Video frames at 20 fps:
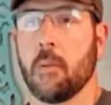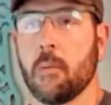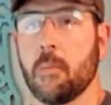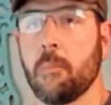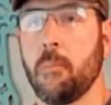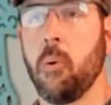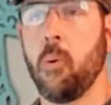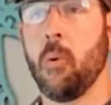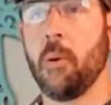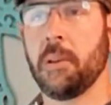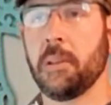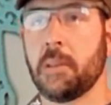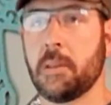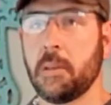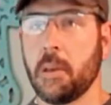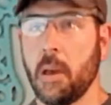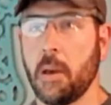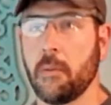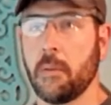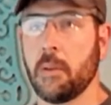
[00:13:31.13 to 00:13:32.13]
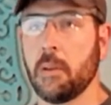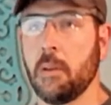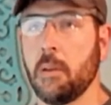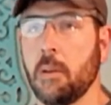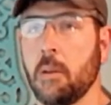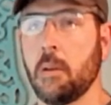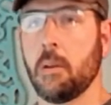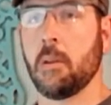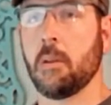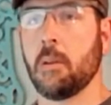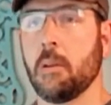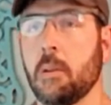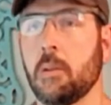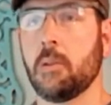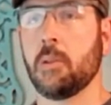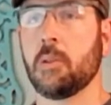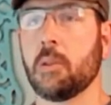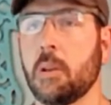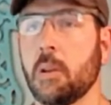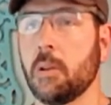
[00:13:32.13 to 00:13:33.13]
0.7. Just
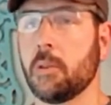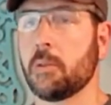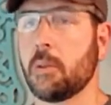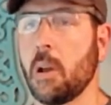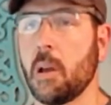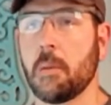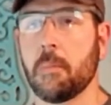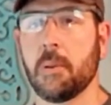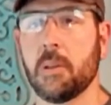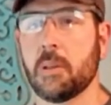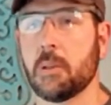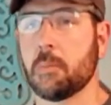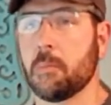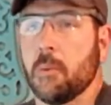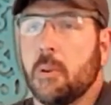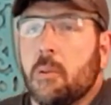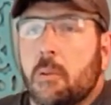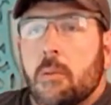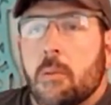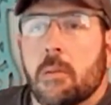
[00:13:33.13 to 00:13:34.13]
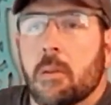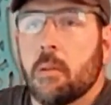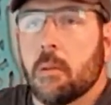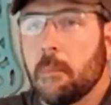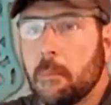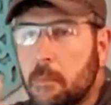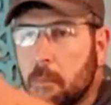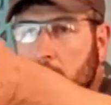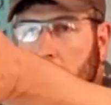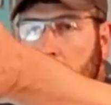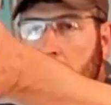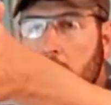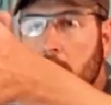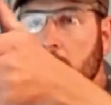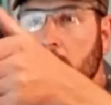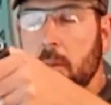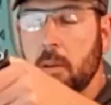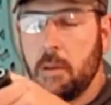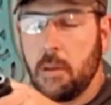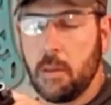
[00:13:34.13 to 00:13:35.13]
going to try to be smooth.
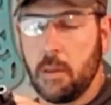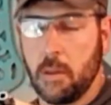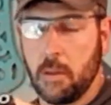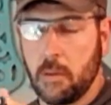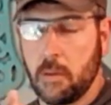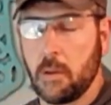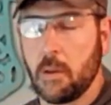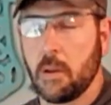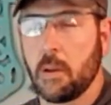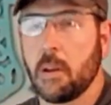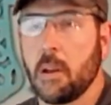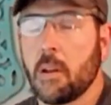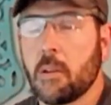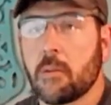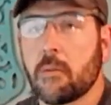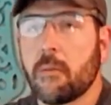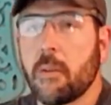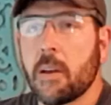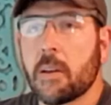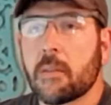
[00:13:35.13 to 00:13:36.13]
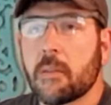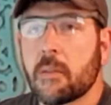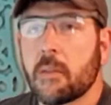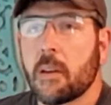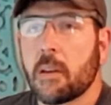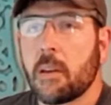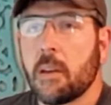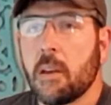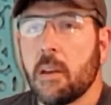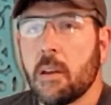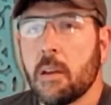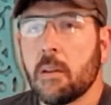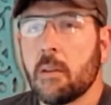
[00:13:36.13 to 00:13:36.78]
Get this gun out as fast as I can.